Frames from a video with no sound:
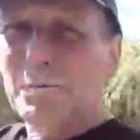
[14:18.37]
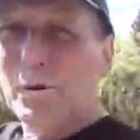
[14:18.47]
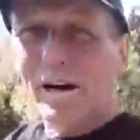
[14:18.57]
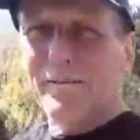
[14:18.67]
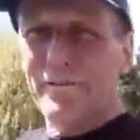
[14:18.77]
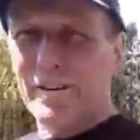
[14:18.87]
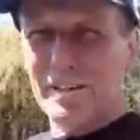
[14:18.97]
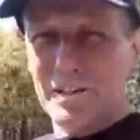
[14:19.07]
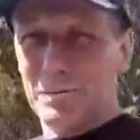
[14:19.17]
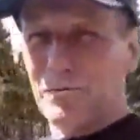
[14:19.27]
to put our
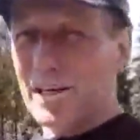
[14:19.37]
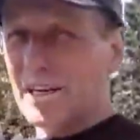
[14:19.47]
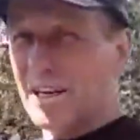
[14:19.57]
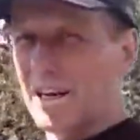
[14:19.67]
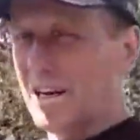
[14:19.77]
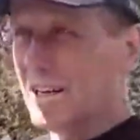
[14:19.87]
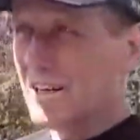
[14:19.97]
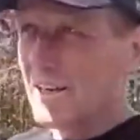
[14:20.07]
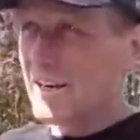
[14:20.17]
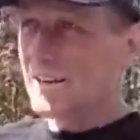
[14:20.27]
first sprinkler
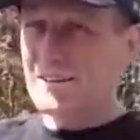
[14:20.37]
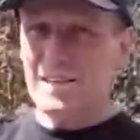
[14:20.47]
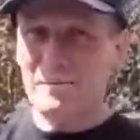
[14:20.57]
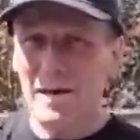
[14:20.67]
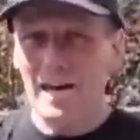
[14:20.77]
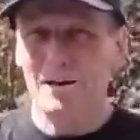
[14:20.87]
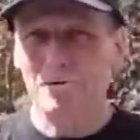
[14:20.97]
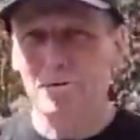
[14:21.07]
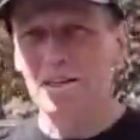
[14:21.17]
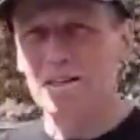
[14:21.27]
in the summer
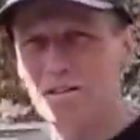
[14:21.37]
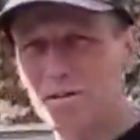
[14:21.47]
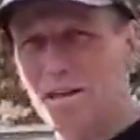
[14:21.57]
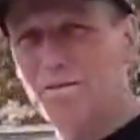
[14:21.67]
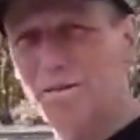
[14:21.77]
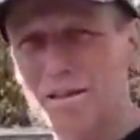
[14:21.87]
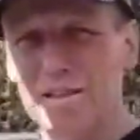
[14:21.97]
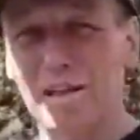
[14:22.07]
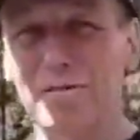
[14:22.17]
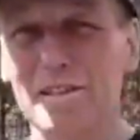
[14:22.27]
house. We're going to do a
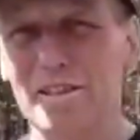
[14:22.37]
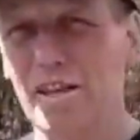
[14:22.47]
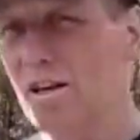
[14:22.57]
lovely, lovely